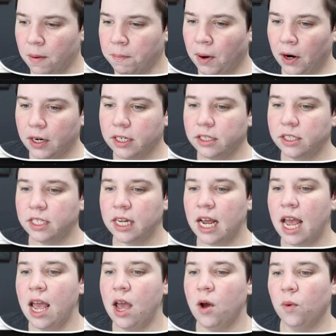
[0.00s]
bars
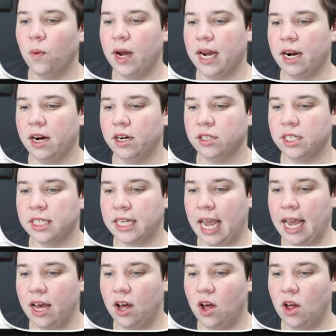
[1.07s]
where
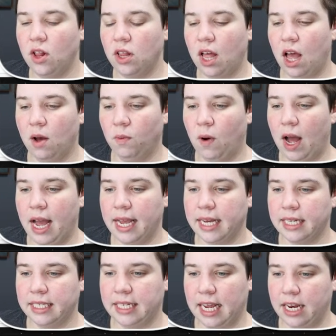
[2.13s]
scale y
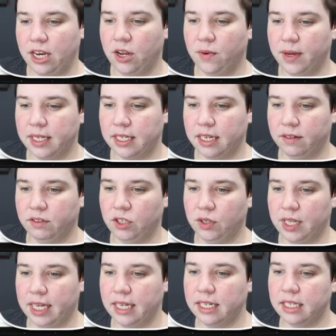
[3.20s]
continuous gives you
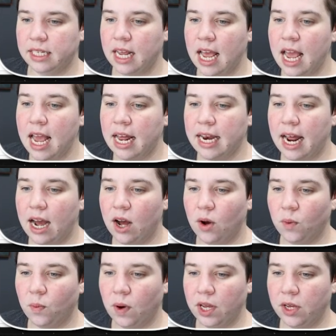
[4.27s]
this.
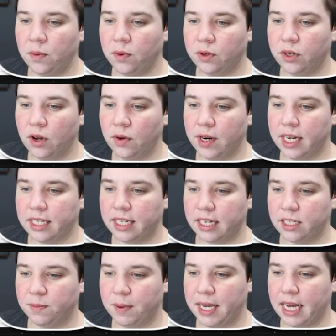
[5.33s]
Now, what you will notice
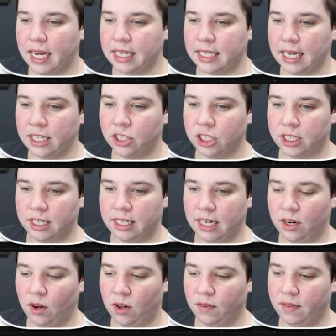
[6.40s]
is because I just
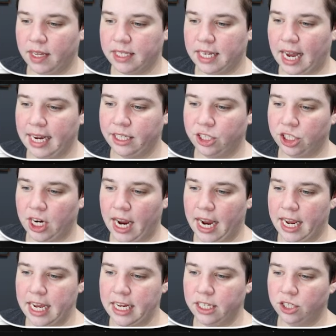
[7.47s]
did all of this, I
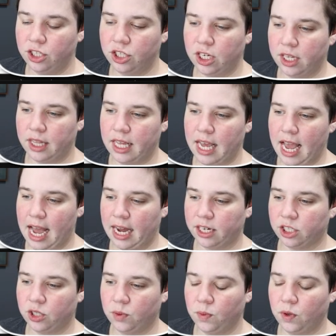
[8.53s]
changed the
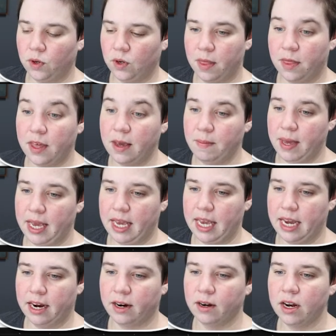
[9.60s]
actual theming
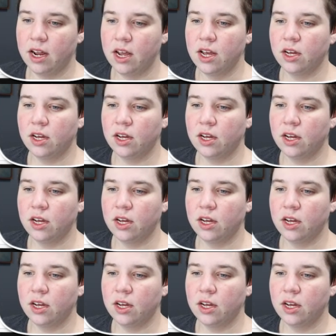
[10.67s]
here.